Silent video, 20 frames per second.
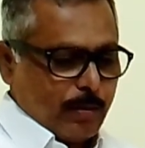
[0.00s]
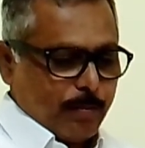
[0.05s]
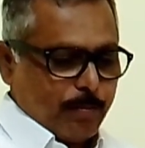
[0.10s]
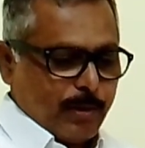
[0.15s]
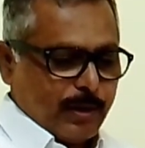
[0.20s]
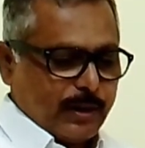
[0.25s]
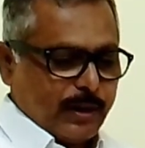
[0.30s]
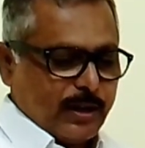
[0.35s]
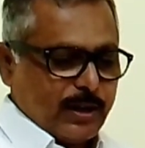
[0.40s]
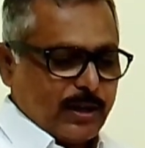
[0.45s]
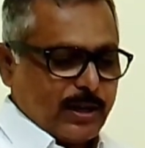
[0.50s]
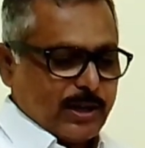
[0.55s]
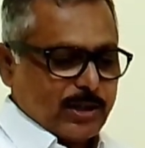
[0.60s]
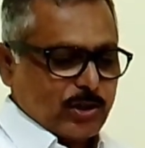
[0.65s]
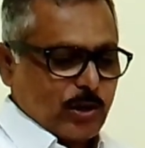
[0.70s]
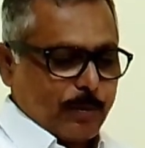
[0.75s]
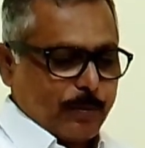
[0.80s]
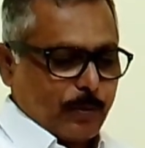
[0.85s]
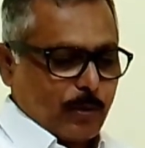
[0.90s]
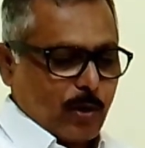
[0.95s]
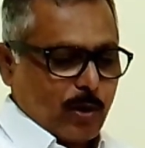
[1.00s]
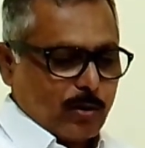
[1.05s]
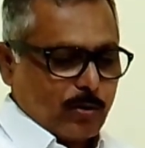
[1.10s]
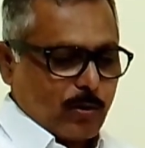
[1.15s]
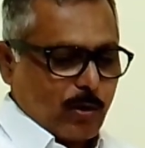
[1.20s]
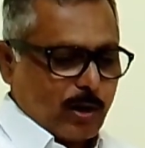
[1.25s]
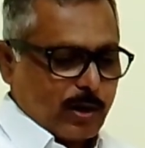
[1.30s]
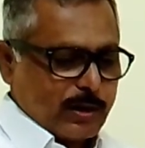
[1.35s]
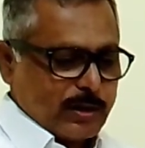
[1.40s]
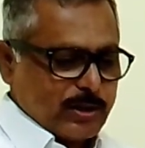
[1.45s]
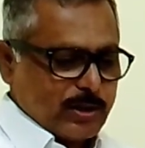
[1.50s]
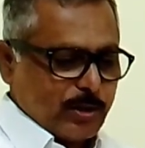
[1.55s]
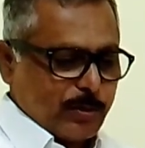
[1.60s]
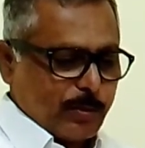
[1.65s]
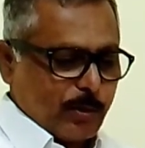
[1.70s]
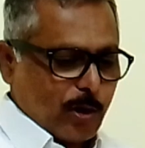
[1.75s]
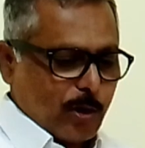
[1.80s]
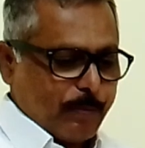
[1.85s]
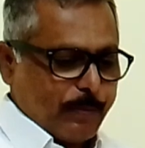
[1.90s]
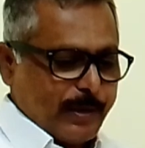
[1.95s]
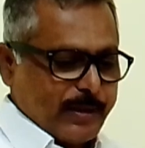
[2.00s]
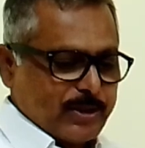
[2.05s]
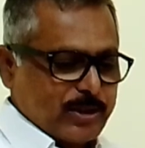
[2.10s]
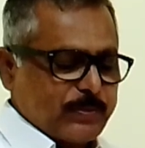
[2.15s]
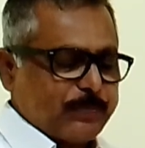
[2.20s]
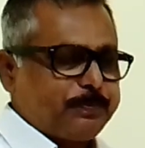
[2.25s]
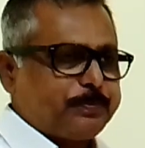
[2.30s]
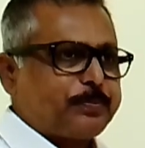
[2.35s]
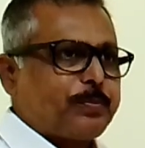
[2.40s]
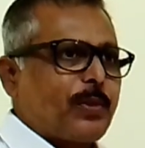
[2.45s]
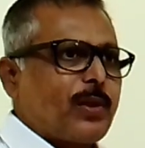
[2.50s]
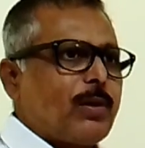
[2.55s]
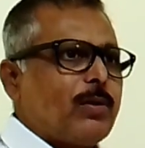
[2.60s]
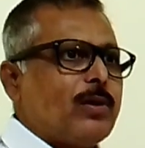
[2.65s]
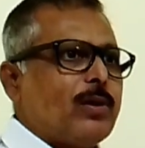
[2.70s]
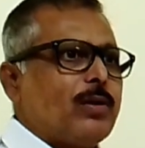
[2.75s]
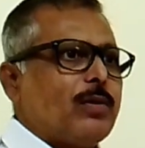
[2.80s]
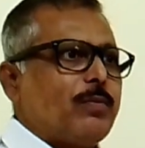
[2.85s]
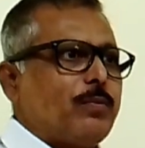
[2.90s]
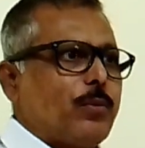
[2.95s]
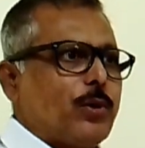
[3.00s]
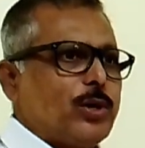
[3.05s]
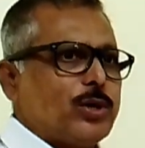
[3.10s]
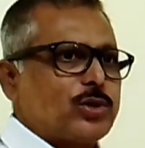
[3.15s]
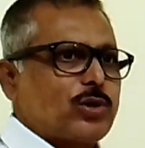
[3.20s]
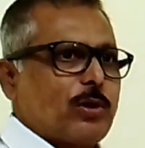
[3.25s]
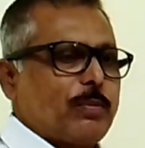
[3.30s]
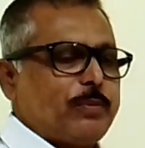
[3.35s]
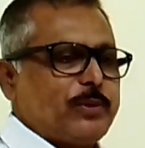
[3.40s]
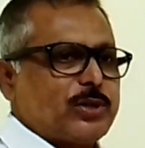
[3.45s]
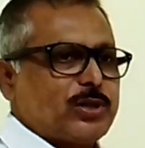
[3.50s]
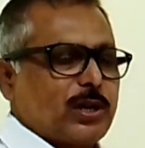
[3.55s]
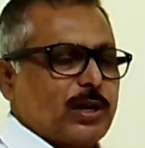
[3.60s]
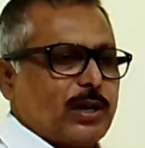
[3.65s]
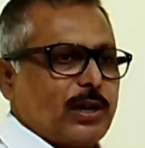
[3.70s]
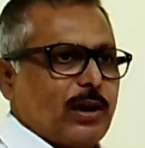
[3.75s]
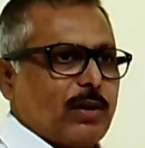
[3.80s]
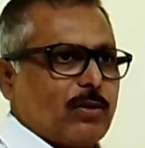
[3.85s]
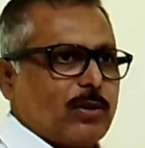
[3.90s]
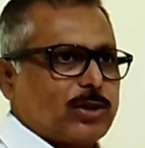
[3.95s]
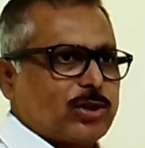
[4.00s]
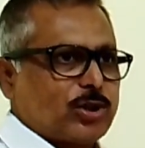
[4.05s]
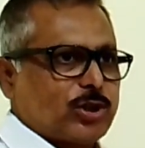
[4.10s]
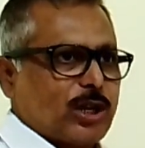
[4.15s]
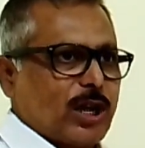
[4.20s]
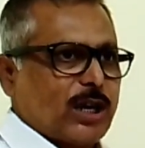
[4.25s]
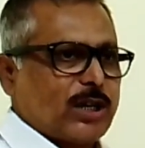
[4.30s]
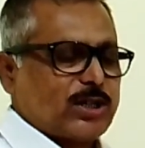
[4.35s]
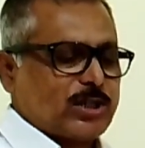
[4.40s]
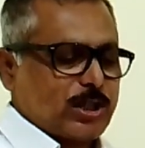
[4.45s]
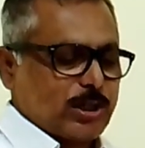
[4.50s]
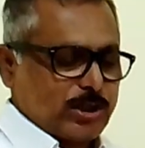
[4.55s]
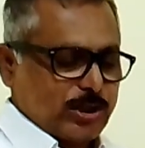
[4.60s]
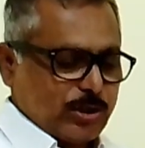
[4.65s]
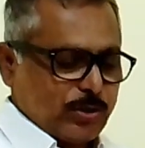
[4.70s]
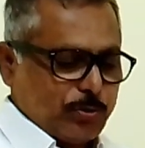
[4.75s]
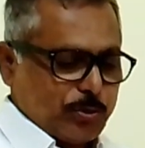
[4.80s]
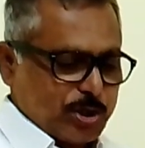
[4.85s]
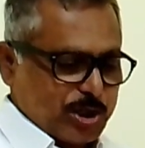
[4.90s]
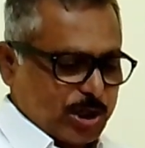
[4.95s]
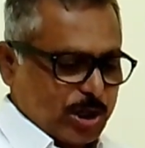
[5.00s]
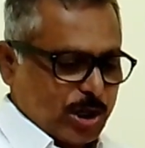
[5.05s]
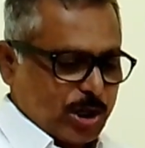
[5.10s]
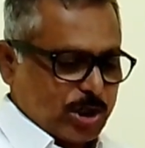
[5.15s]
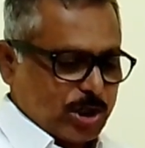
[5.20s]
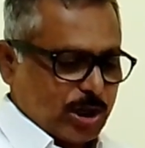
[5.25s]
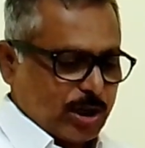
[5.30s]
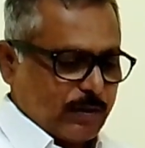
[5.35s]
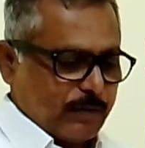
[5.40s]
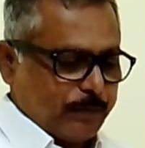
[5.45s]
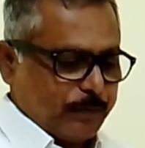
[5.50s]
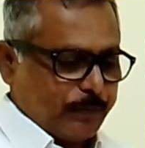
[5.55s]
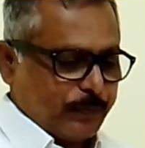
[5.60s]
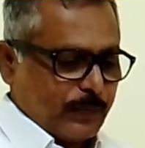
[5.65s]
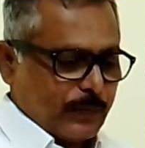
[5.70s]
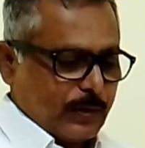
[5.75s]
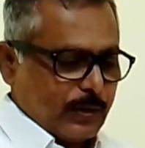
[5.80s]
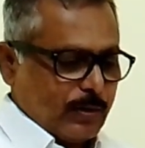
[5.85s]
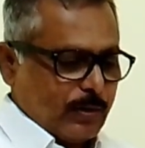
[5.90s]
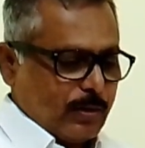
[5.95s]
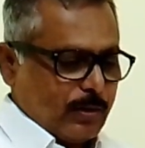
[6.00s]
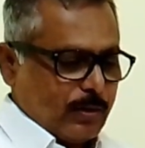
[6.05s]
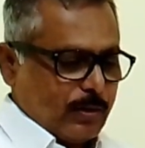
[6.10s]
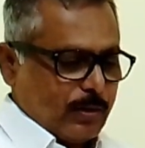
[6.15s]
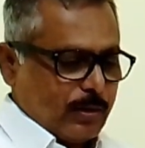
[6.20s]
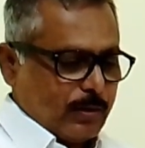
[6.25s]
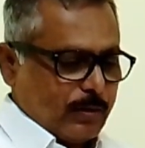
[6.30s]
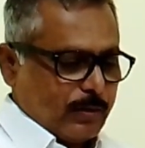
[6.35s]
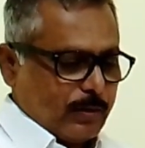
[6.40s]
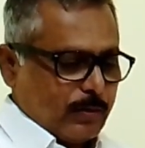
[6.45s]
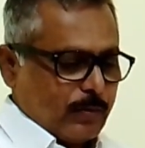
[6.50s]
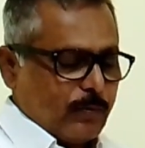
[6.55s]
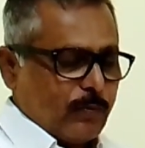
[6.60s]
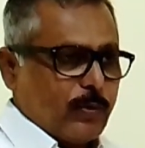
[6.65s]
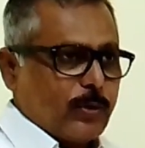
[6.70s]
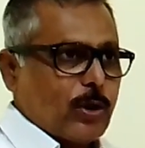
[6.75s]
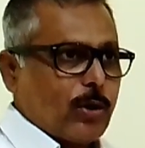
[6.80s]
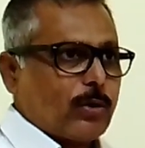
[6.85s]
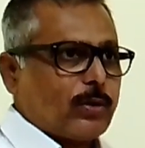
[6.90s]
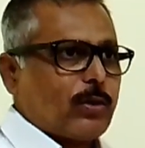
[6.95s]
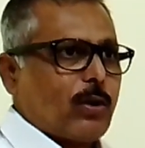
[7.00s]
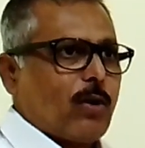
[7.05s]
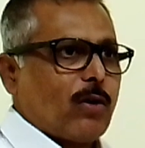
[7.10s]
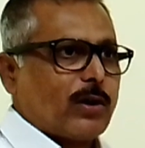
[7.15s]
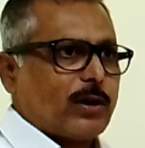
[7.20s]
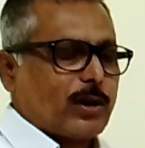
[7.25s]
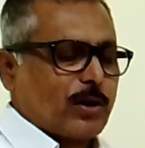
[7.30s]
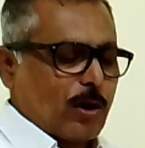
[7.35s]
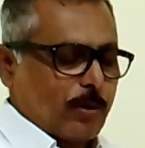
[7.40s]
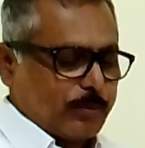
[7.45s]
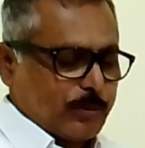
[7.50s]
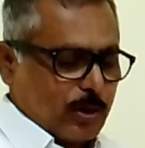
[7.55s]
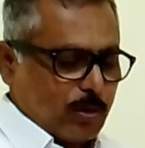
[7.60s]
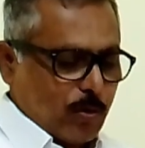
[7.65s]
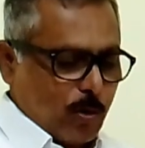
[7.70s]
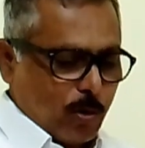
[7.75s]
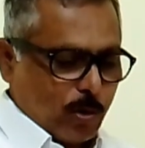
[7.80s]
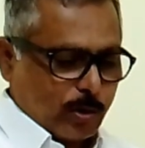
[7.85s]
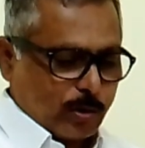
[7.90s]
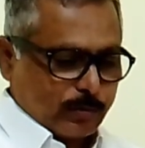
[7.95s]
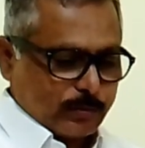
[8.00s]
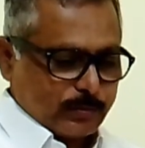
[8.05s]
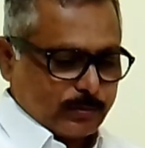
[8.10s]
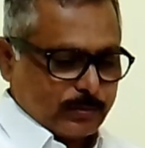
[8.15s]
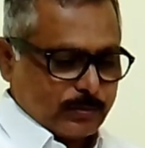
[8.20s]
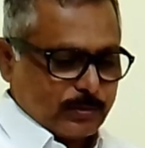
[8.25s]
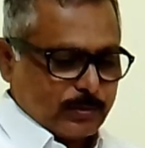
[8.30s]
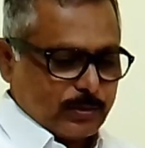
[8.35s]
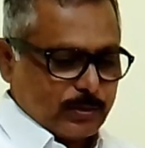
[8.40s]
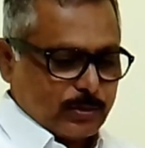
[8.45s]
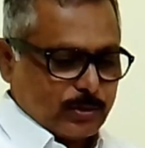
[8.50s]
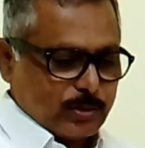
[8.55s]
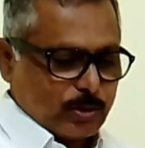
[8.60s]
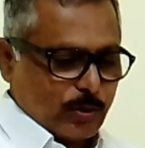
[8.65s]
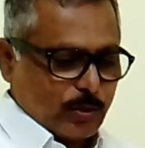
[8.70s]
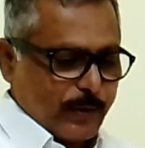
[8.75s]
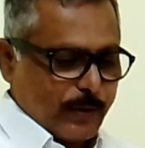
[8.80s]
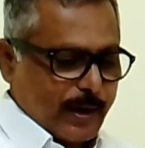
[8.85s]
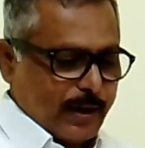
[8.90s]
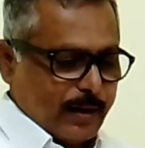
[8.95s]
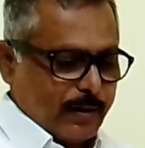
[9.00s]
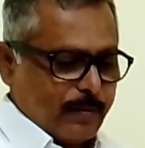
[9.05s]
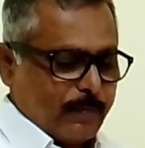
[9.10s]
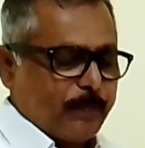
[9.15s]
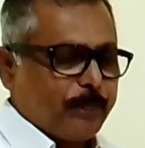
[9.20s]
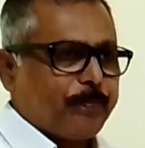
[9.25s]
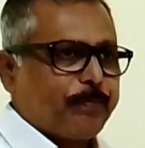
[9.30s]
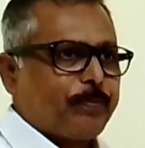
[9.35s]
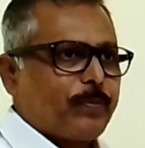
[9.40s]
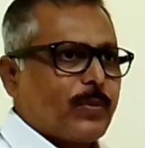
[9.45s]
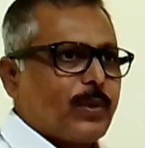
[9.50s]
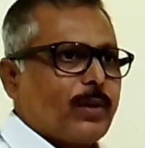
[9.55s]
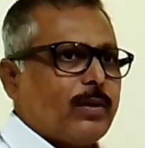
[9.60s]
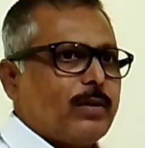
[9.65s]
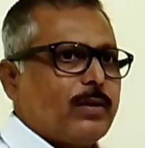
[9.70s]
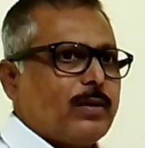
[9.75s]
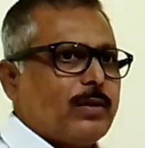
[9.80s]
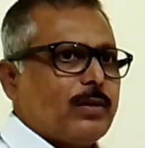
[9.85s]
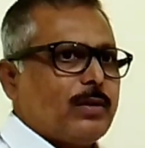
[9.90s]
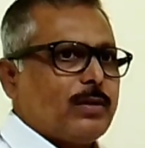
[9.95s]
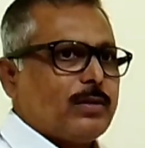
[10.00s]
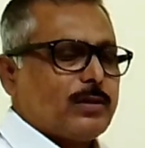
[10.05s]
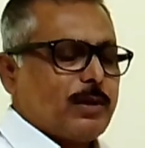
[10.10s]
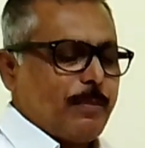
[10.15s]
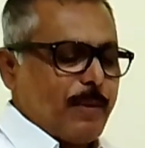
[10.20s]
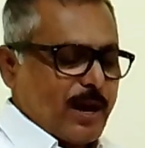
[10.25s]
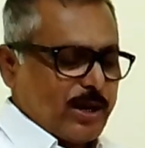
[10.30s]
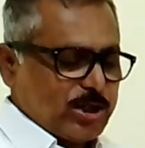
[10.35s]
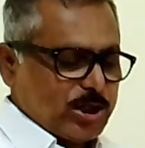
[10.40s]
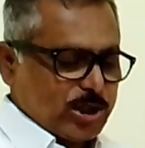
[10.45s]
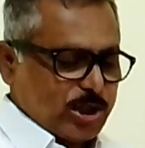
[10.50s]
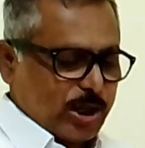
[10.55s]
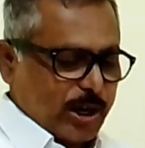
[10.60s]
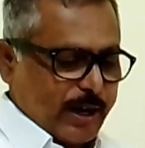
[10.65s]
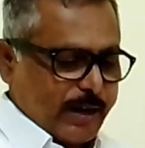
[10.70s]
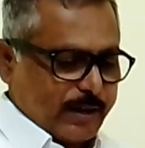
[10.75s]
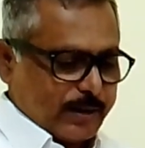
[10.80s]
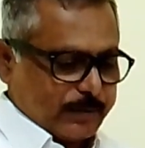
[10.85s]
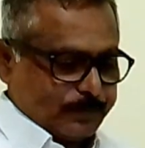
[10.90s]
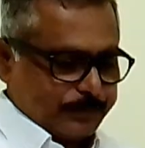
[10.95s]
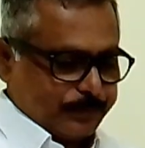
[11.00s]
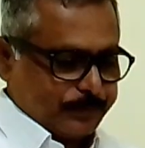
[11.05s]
But in case of non-cognizable offence, police officer cannot start such investigation without order of the court. So when the magistrate